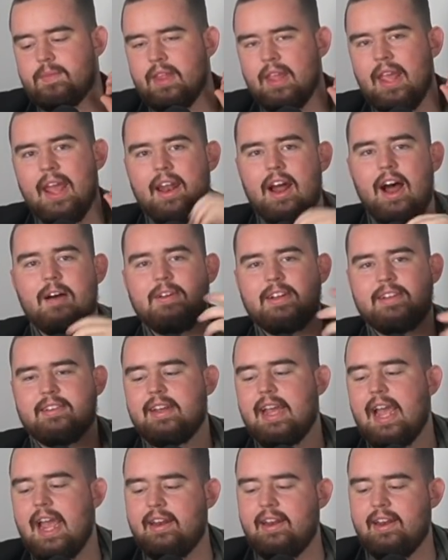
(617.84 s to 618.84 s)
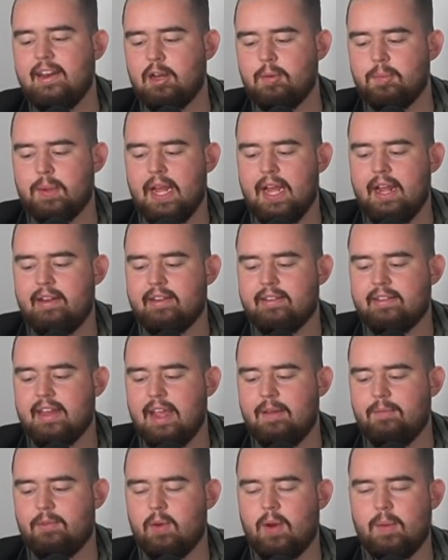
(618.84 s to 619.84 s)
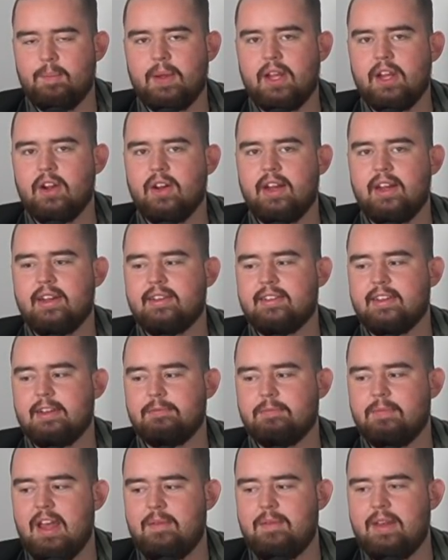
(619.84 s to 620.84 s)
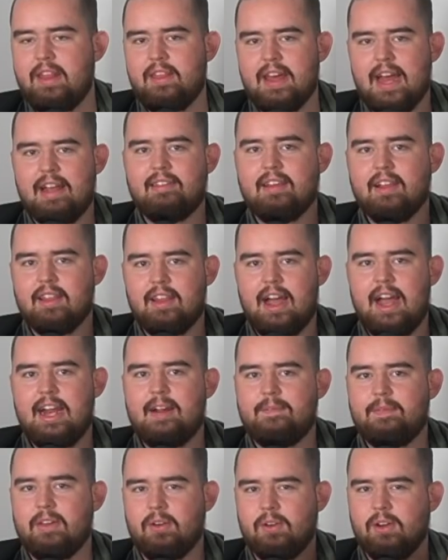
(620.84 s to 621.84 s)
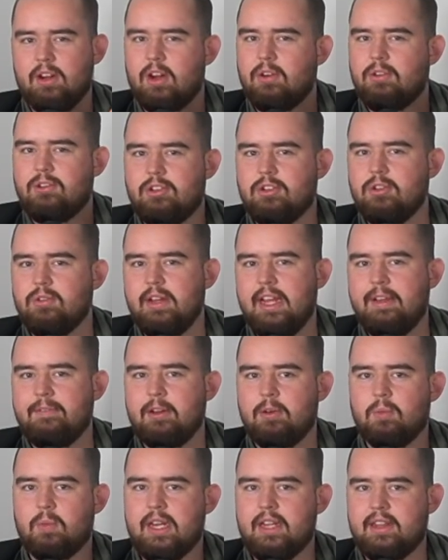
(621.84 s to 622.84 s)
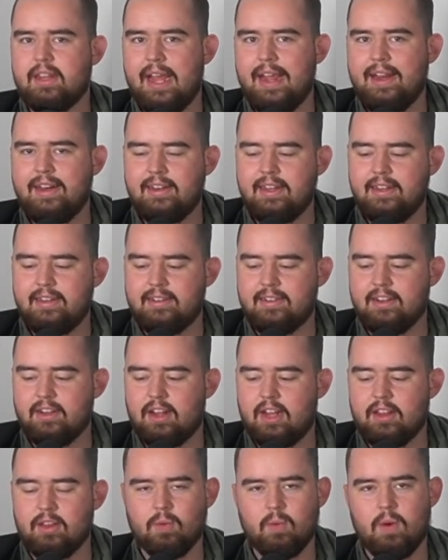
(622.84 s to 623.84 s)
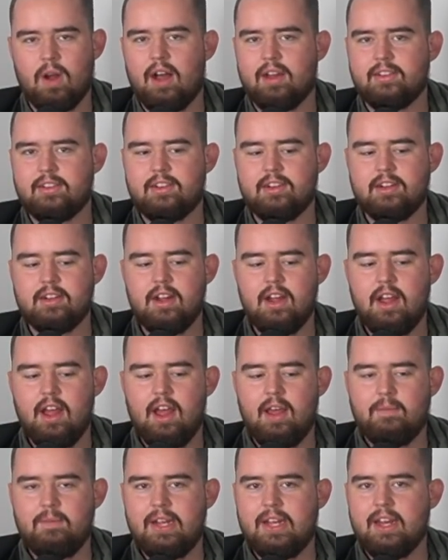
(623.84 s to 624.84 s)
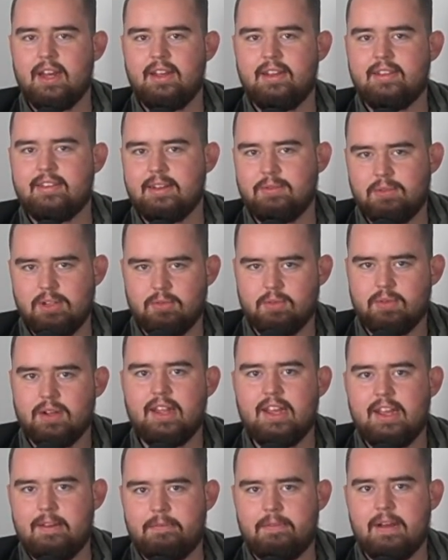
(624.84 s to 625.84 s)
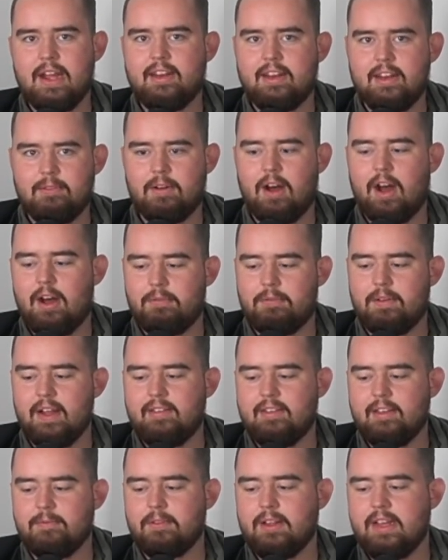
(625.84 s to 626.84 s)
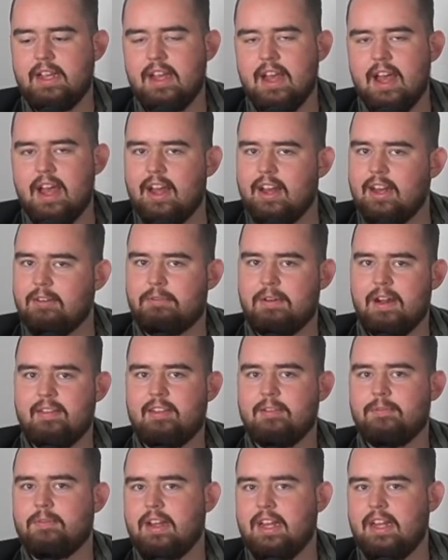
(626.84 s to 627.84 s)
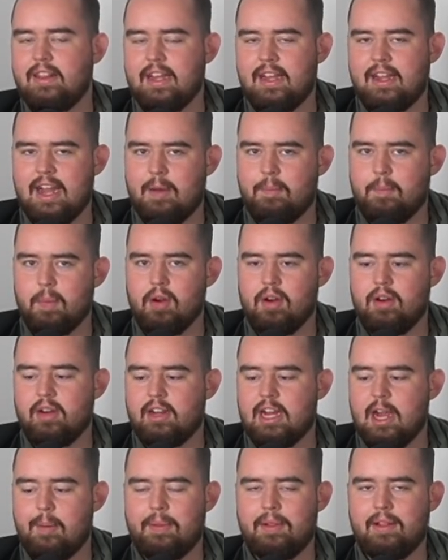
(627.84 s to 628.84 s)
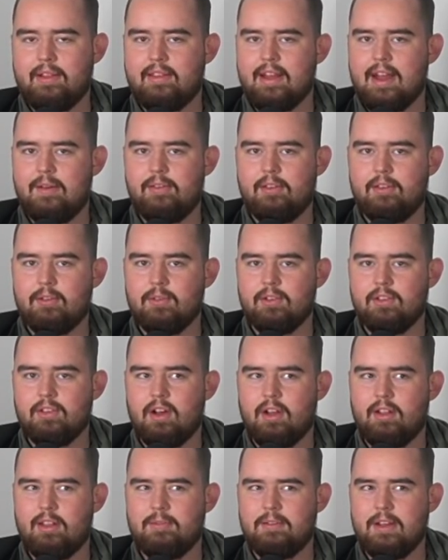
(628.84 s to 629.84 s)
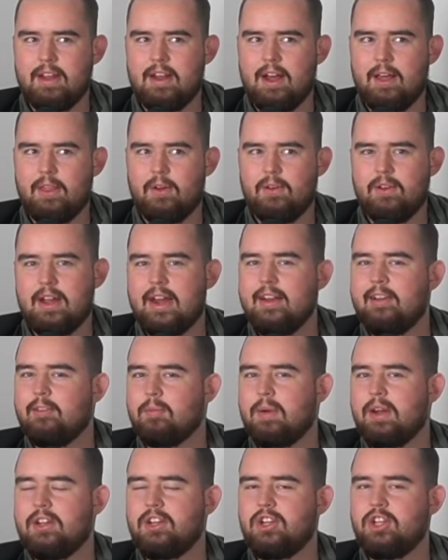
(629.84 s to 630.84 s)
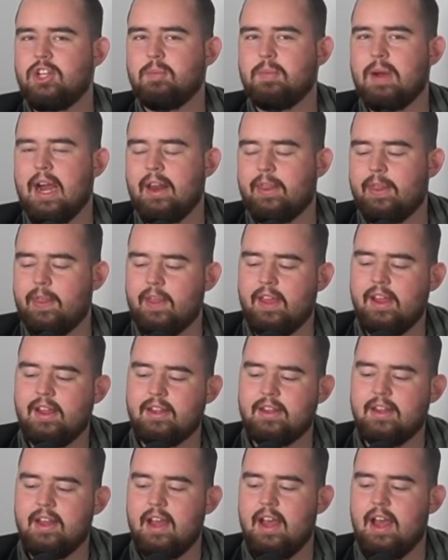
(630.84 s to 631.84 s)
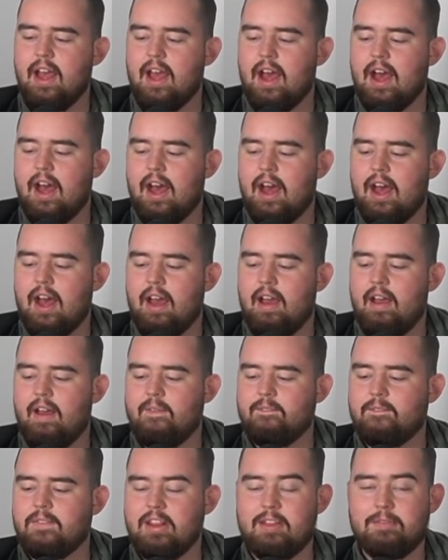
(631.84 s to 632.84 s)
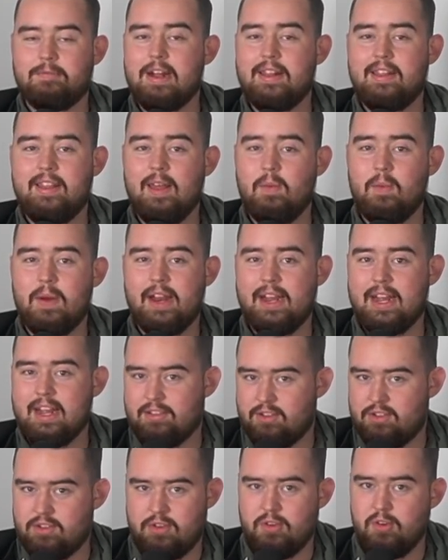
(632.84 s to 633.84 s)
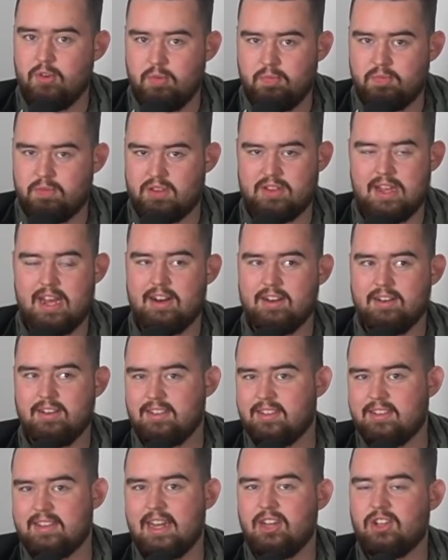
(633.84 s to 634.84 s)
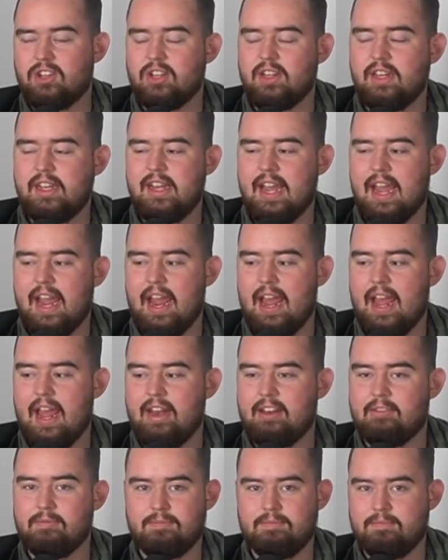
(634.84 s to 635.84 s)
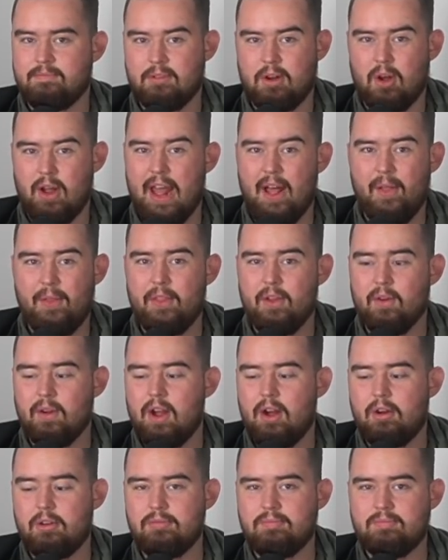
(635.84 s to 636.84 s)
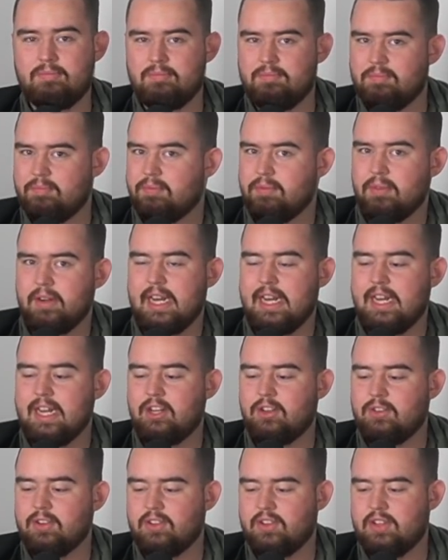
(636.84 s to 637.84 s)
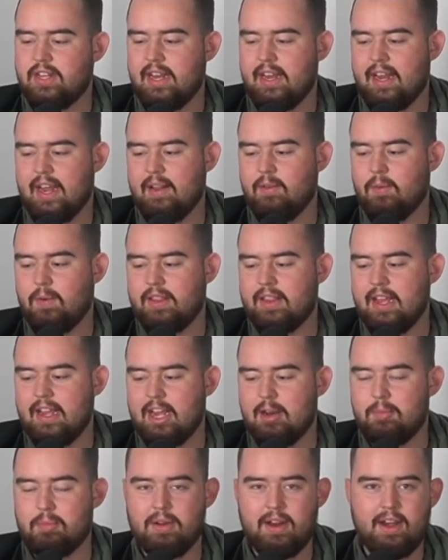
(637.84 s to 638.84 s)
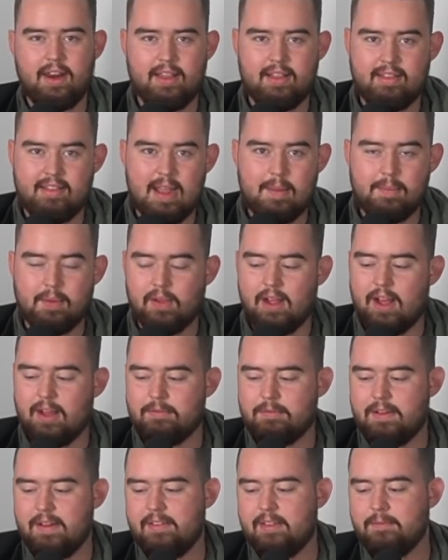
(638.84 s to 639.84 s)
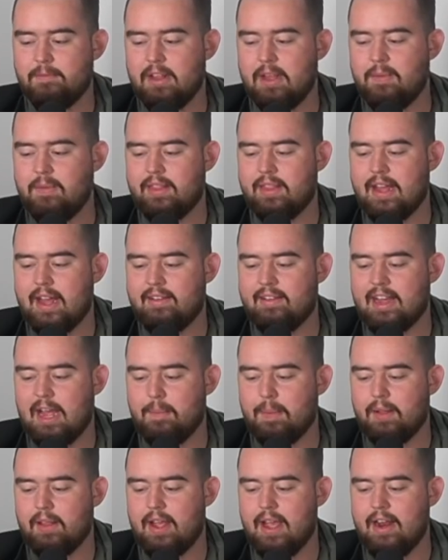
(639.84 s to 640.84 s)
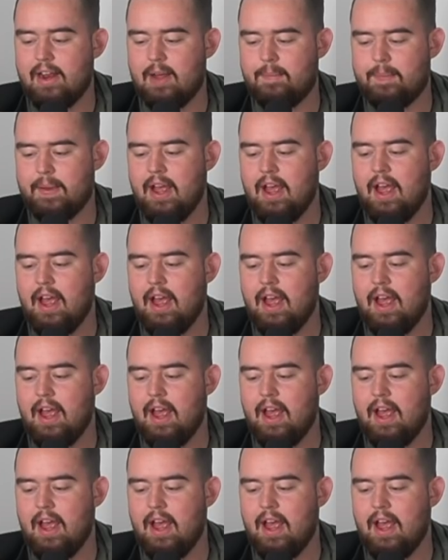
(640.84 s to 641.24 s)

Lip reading: And obviously AD didn't play in this game, so I'm curious if maybe that's a lineup they'll go to even with AD still on the roster, because it was really effective offensively. Defensively, they got burned a couple of times as a result of it, although not as much as you might think. But the fact that they went against two centers essentially and held their own, pretty interesting, and what they can bring to the table offensively with that type of lineup,